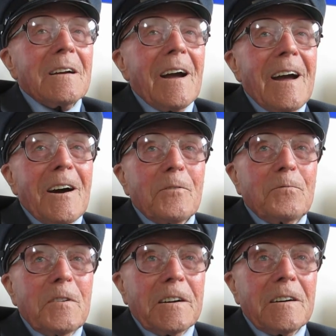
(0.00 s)
Our
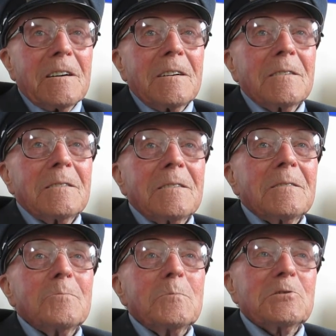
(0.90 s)
vicar,
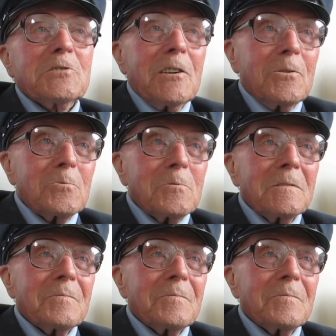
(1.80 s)
Michelle,